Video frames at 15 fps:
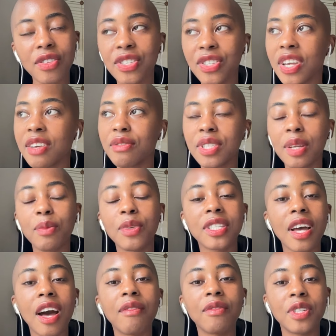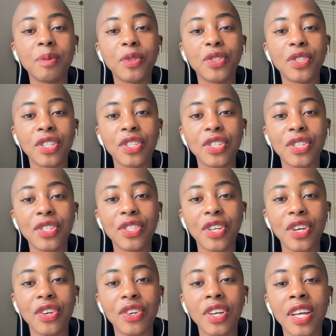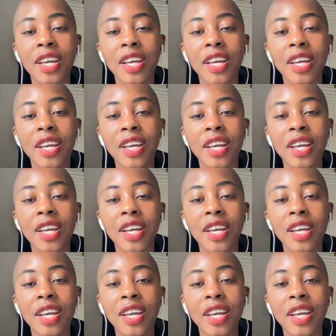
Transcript: So if someone's comfortable to do so,